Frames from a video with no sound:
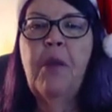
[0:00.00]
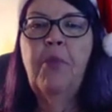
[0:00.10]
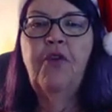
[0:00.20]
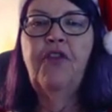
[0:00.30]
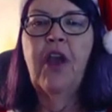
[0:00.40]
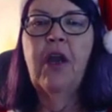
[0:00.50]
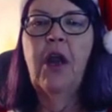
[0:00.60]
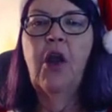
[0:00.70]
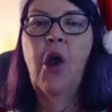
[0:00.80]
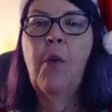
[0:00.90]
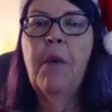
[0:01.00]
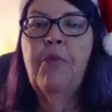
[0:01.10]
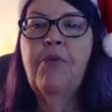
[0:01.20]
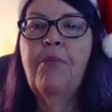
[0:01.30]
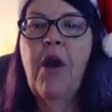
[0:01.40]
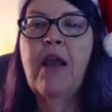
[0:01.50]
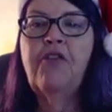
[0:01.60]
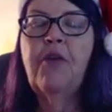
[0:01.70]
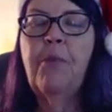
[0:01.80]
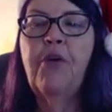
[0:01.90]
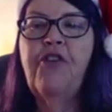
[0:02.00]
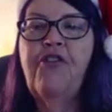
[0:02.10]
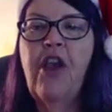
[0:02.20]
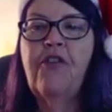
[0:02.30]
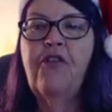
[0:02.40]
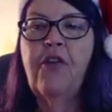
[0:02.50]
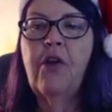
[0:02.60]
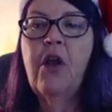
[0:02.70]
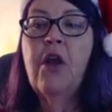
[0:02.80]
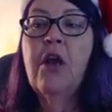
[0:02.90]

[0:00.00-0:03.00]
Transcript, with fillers: 10% in home price appreciation.